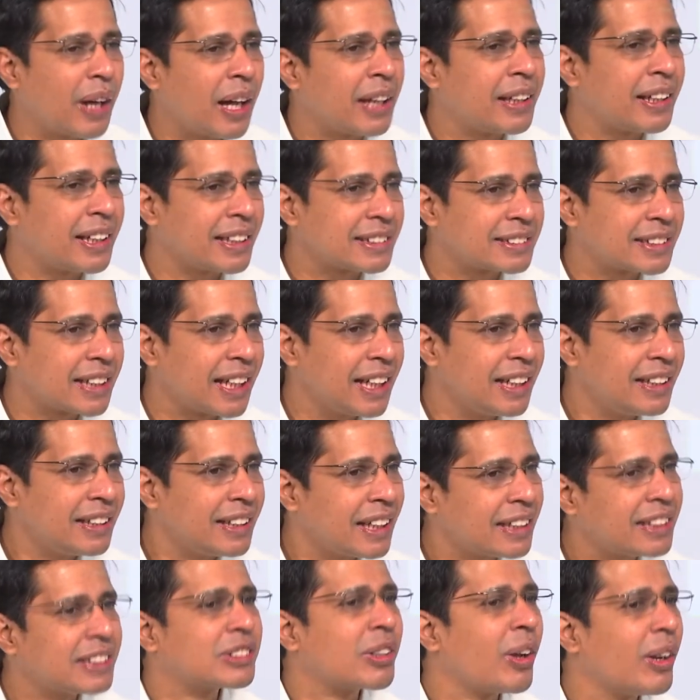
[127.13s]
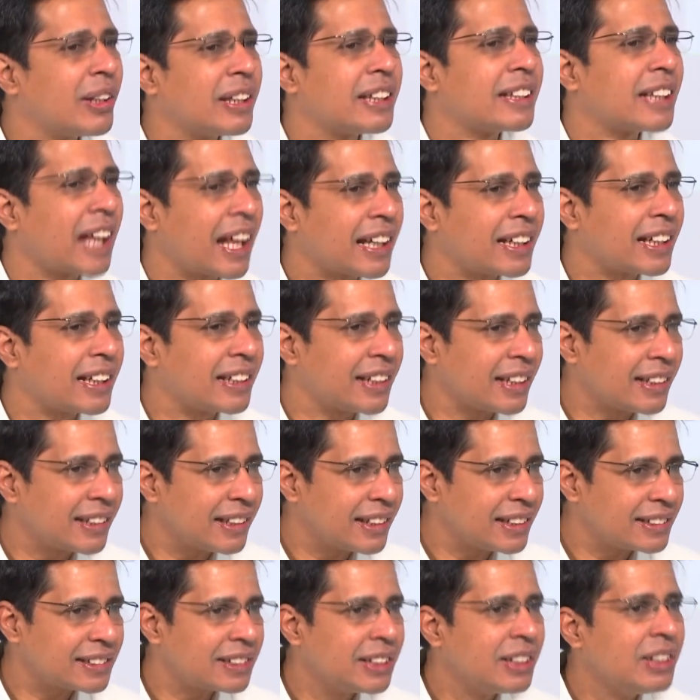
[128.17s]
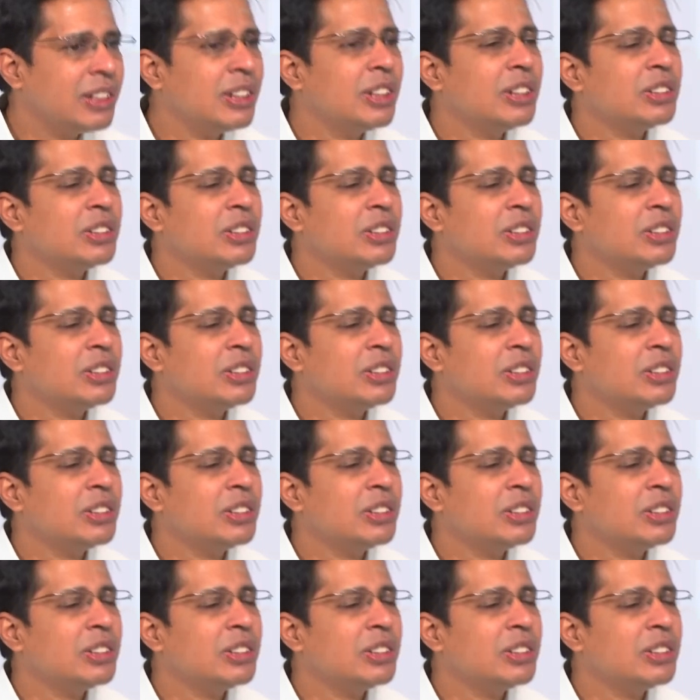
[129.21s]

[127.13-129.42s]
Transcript: address right that is called the target address